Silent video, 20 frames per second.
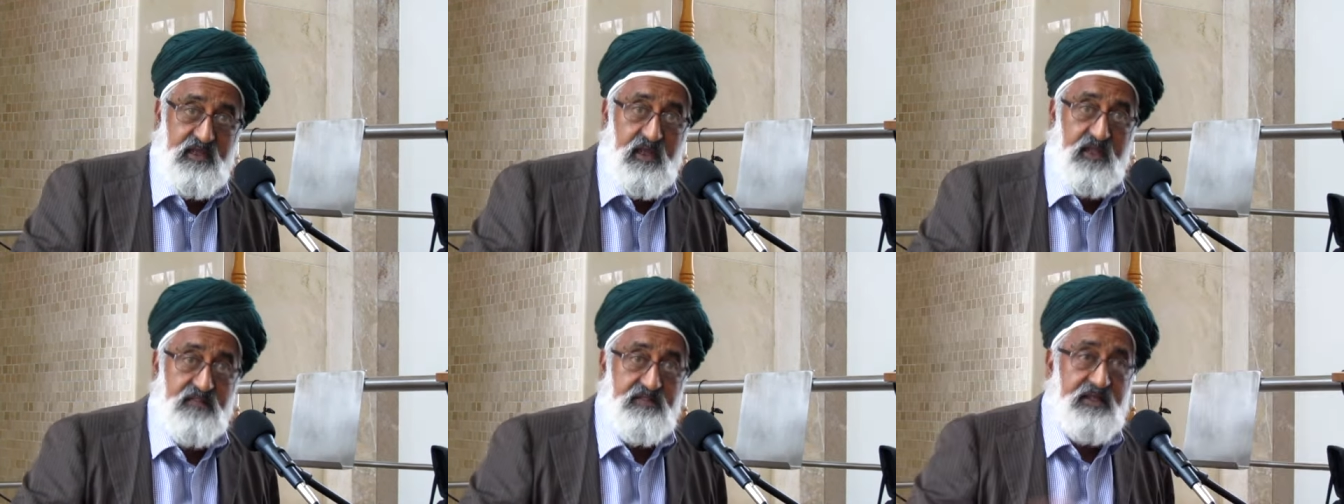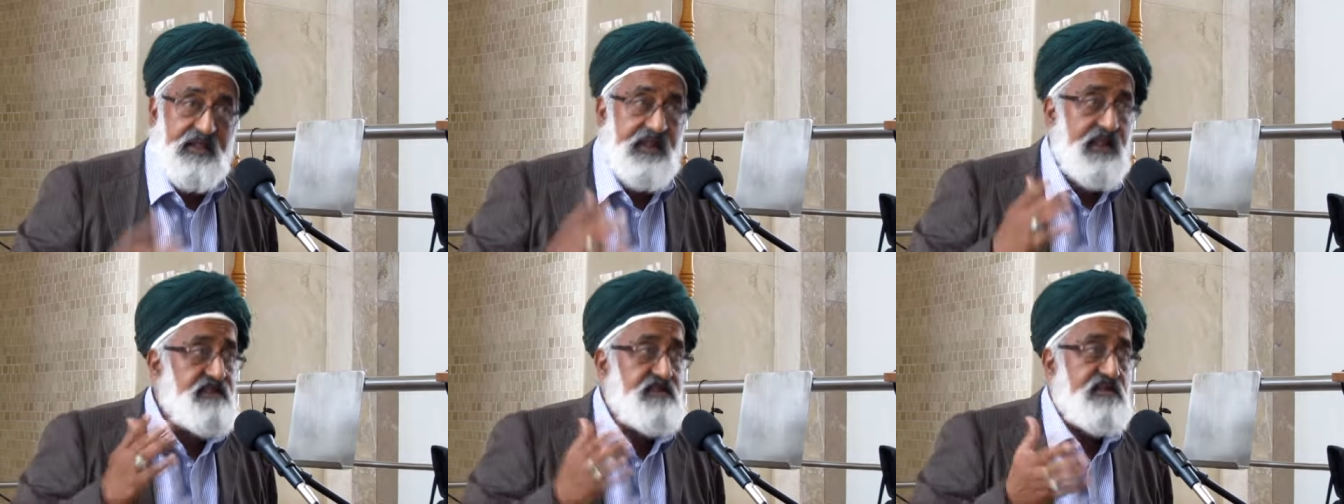And the
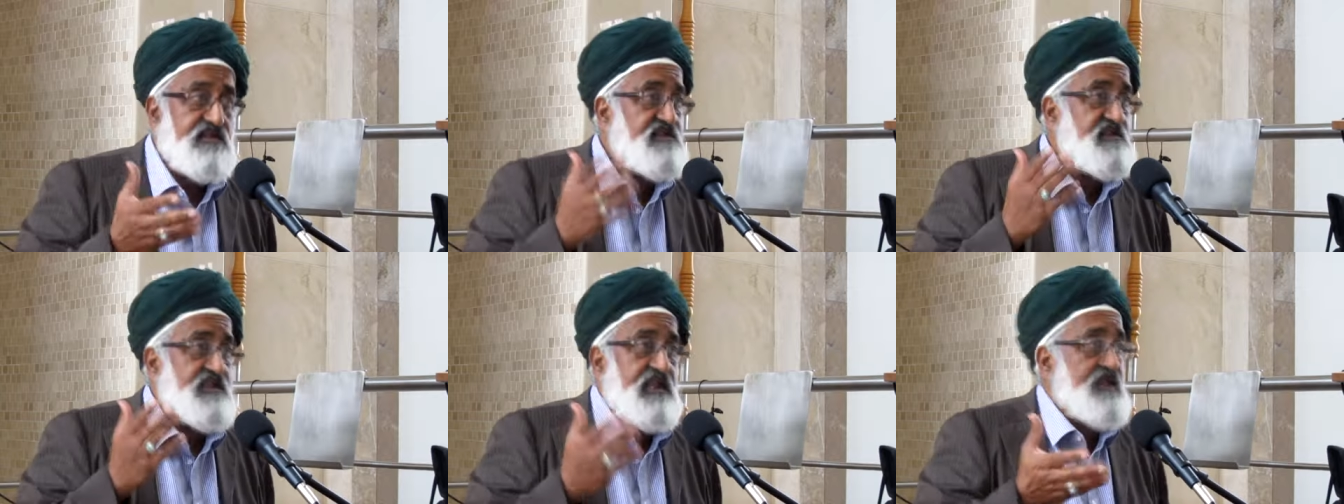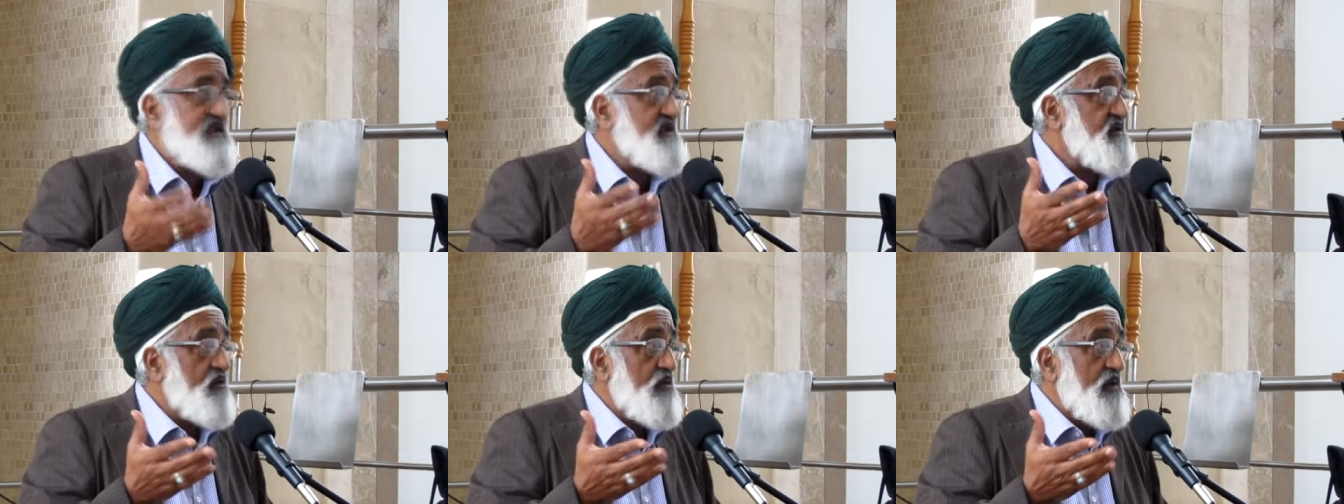greatest
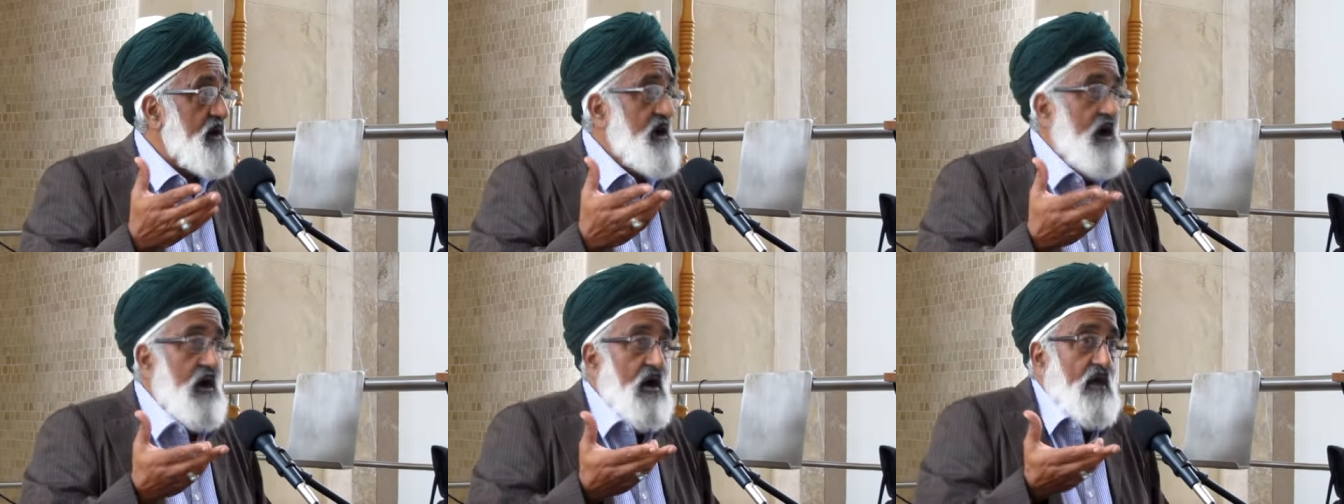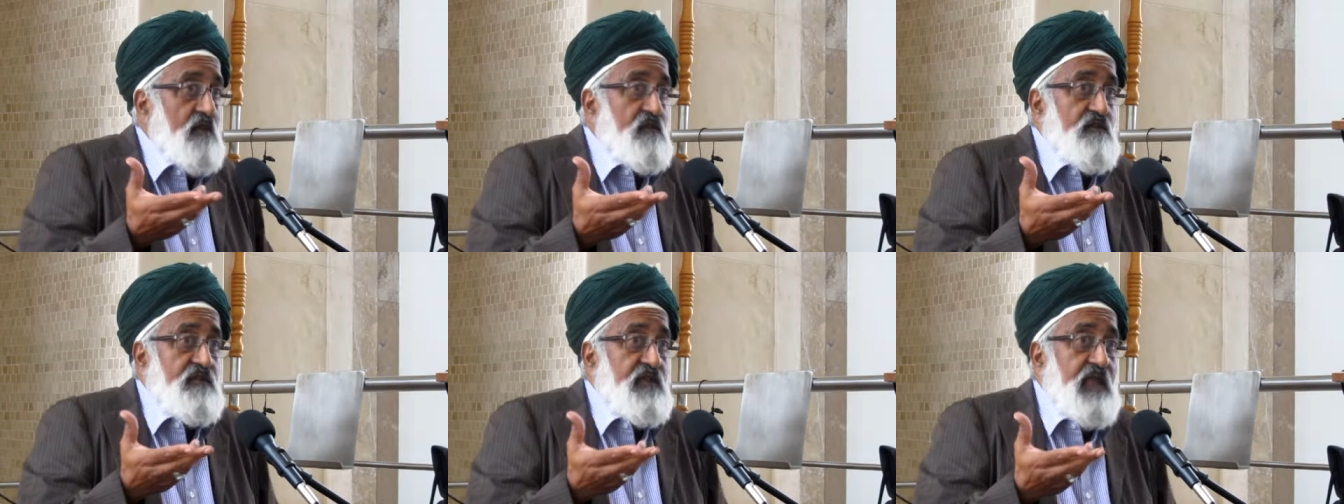tests were
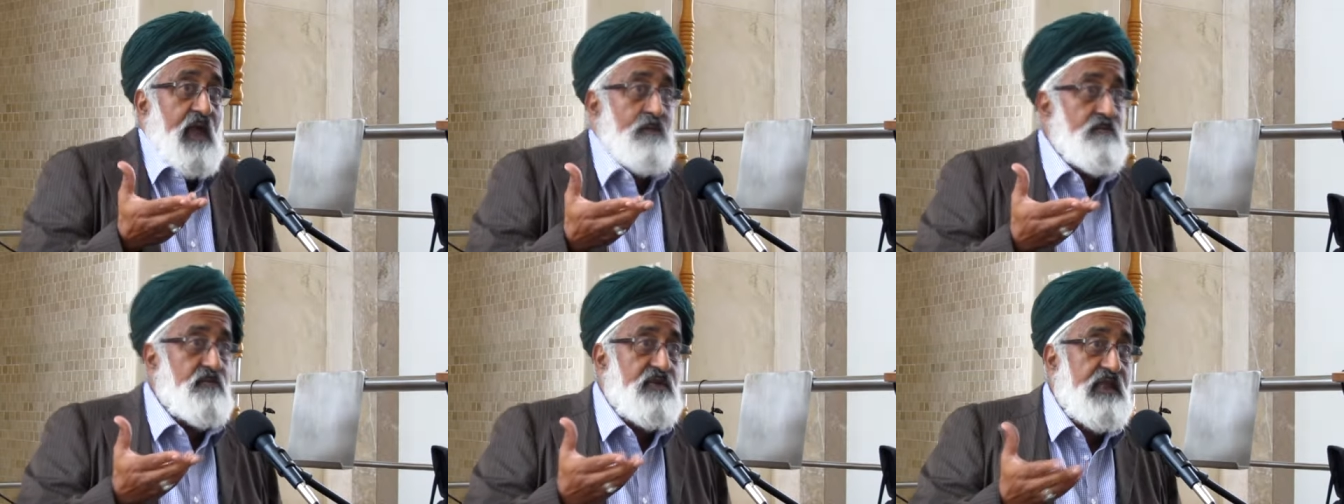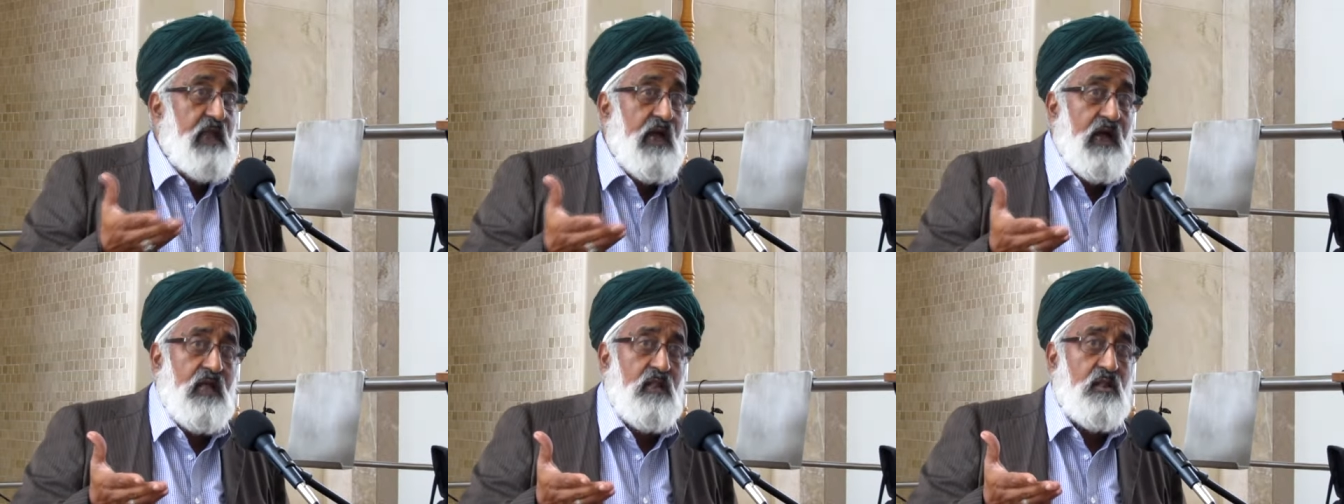on the
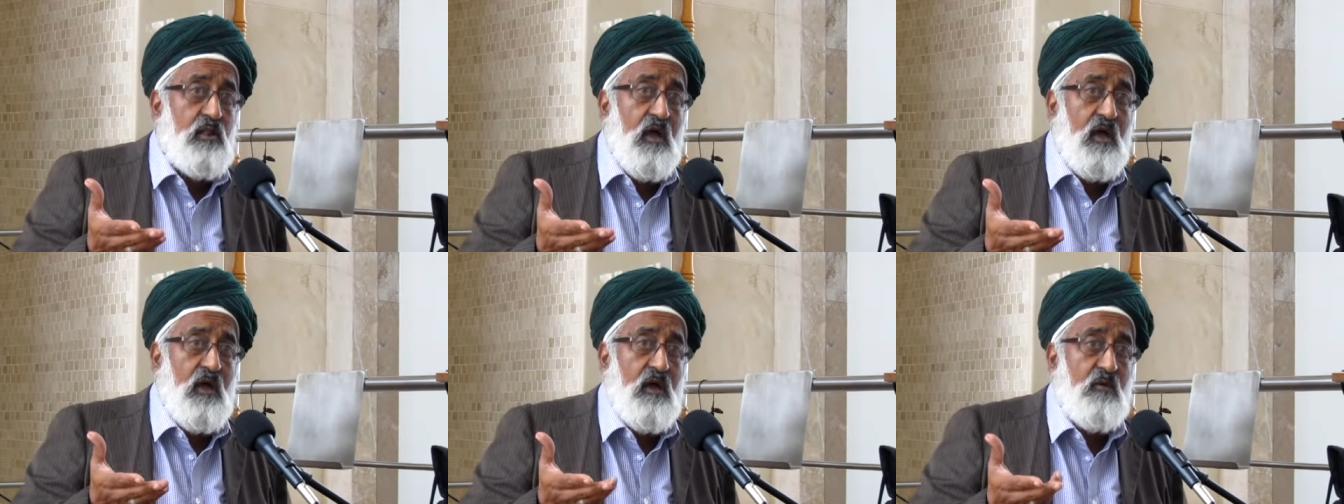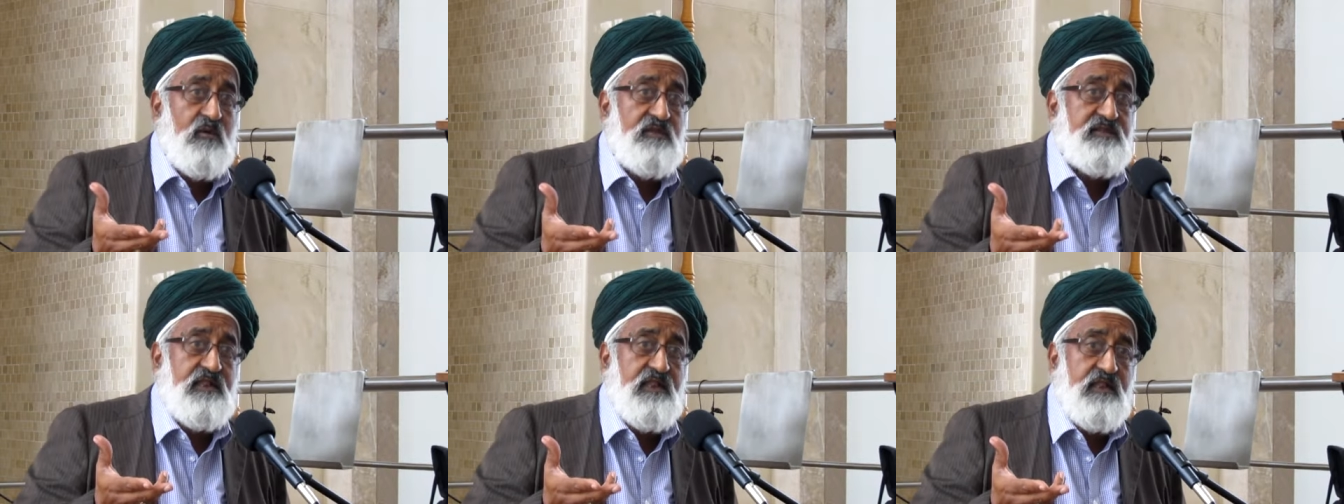Anbiya
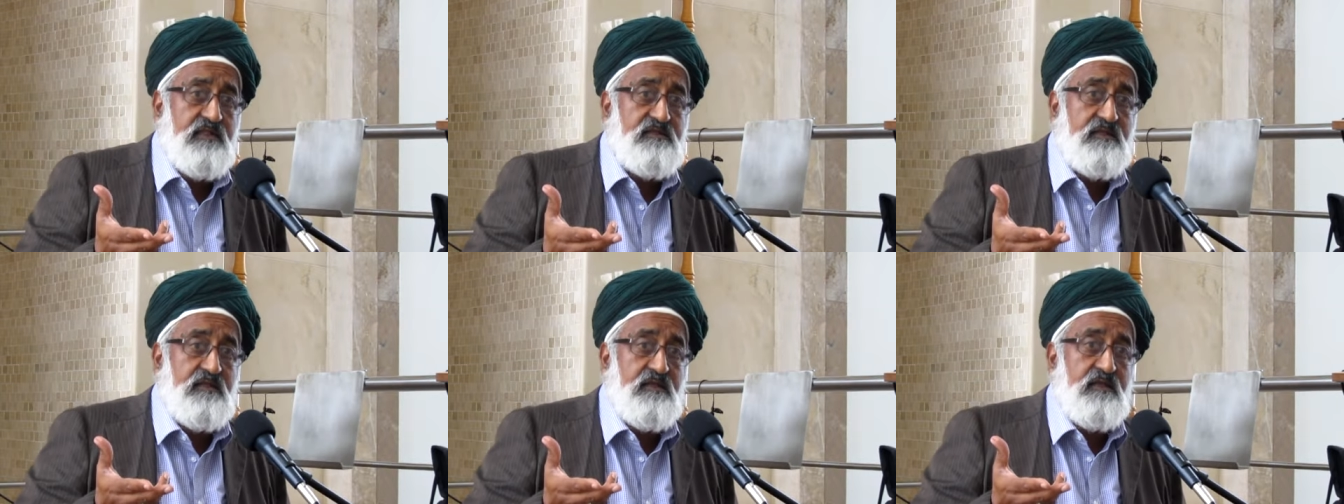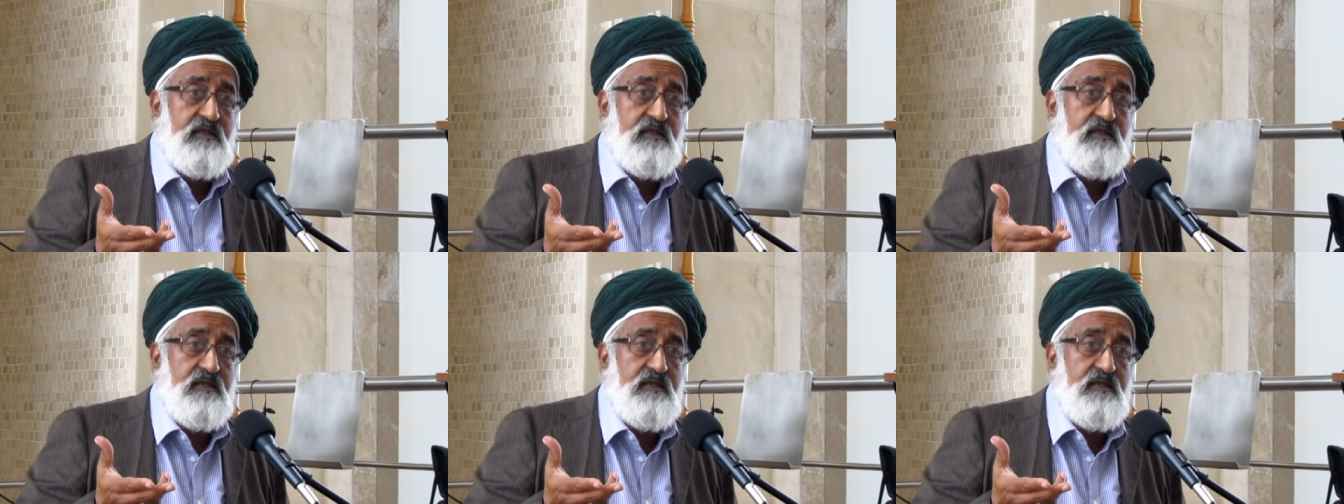Allah, wasn't it?